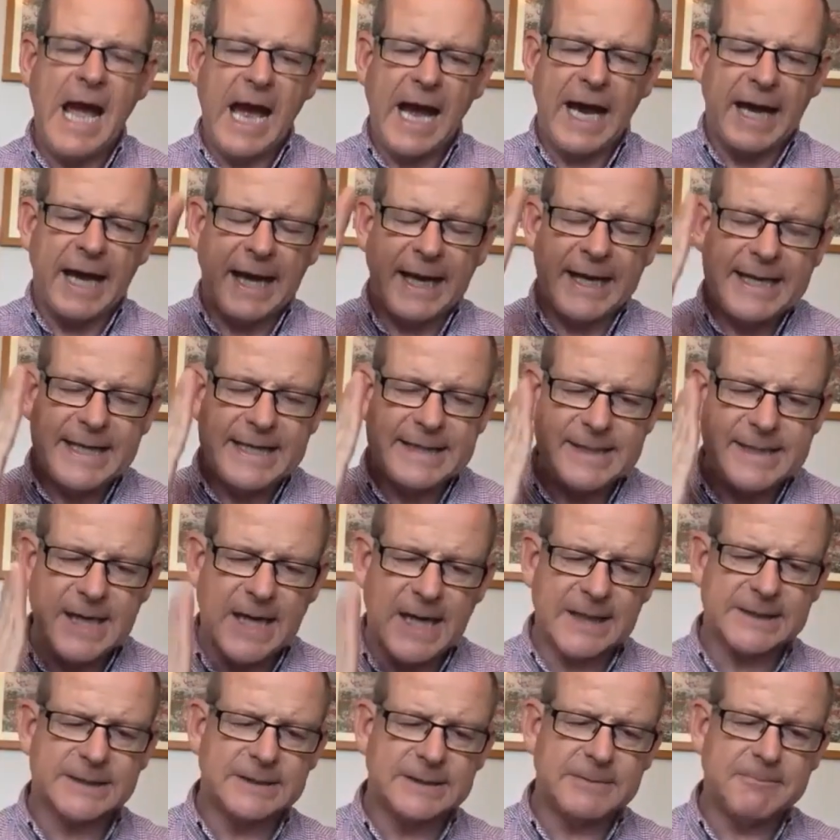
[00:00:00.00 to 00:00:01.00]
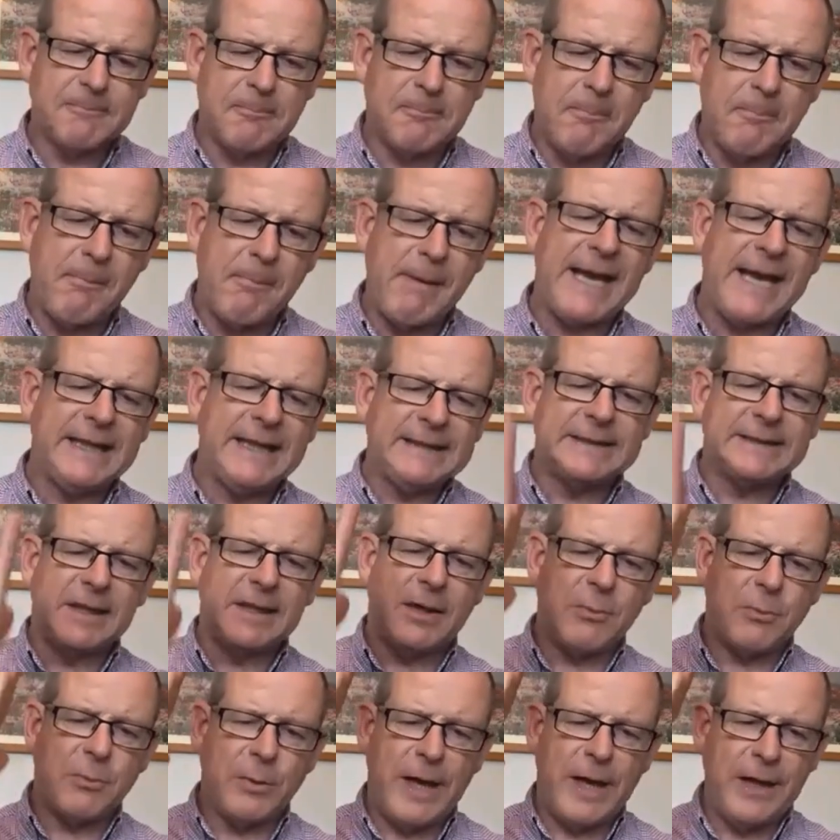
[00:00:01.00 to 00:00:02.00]
And it doesn't
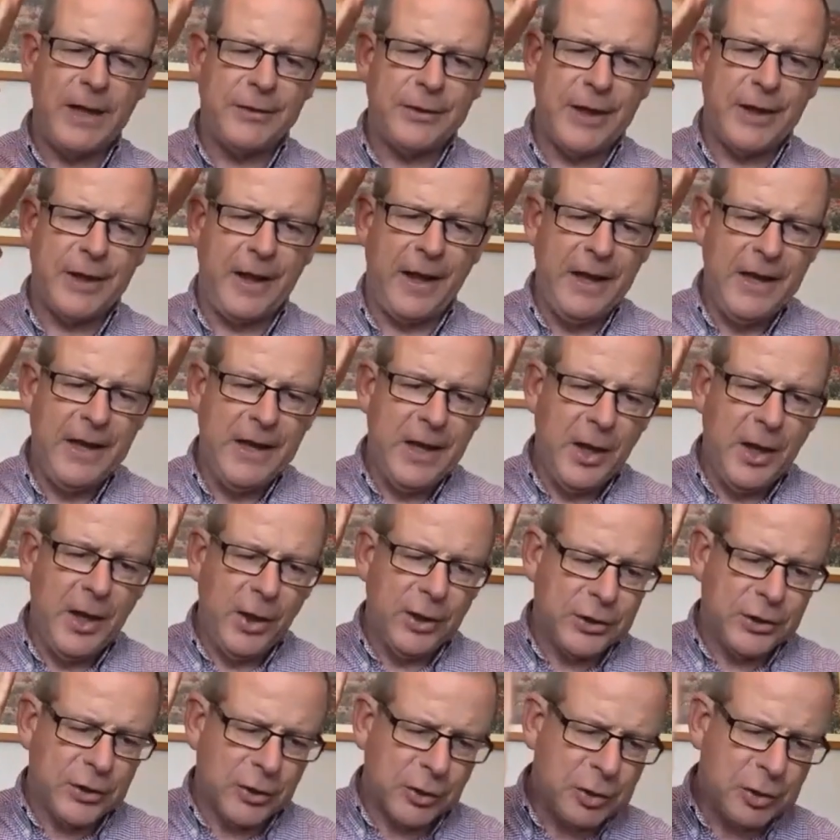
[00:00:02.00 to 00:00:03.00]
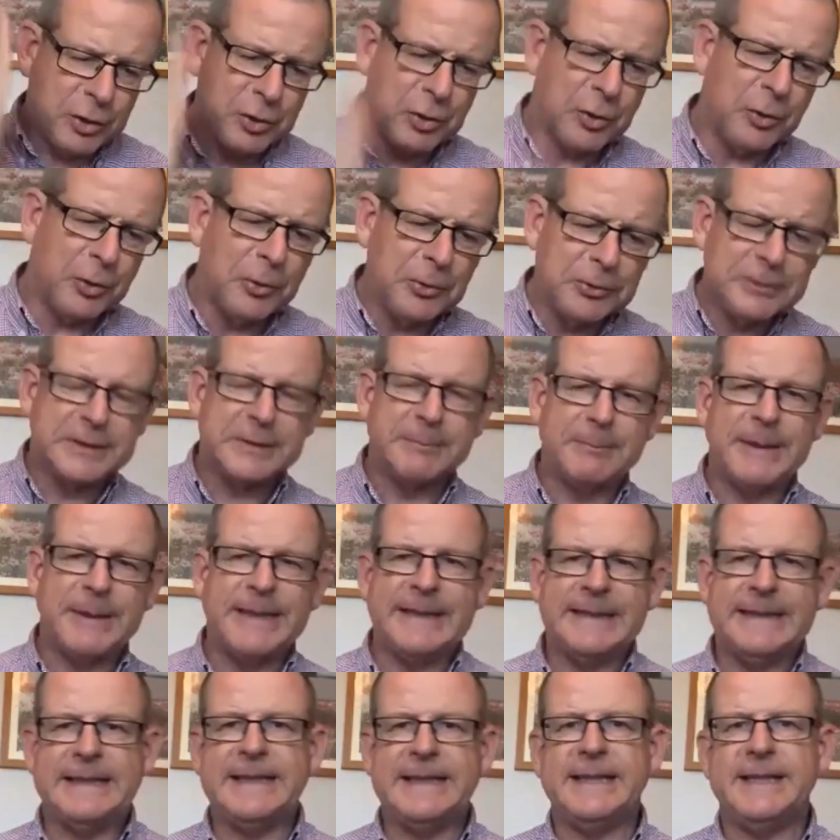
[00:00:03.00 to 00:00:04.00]
matter whether you're called to be
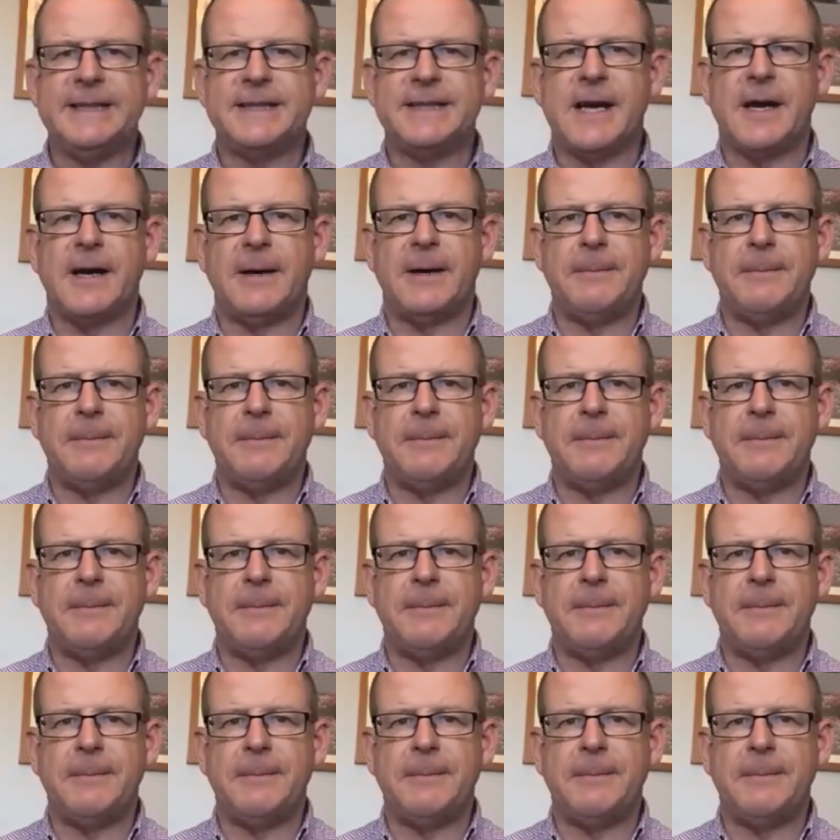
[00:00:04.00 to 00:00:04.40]
a leader.